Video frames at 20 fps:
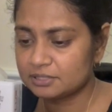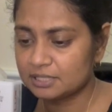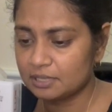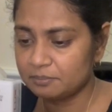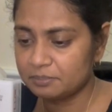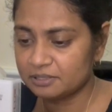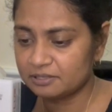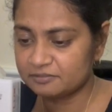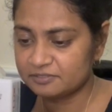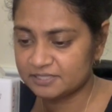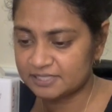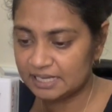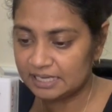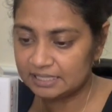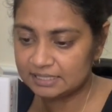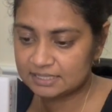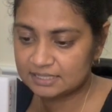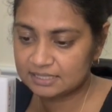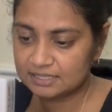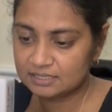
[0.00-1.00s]
couple of
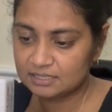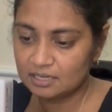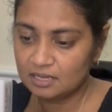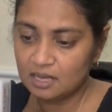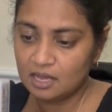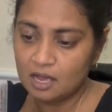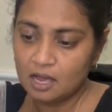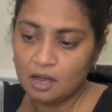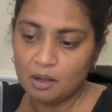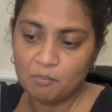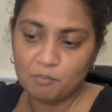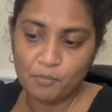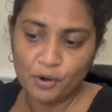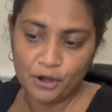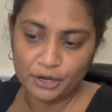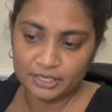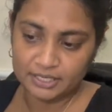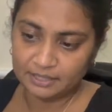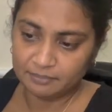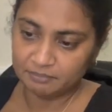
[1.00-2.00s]
steps,
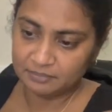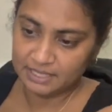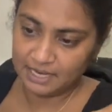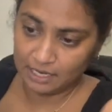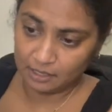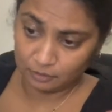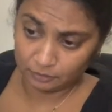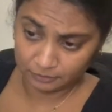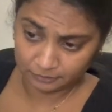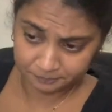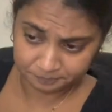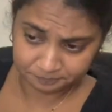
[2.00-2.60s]
marked them down.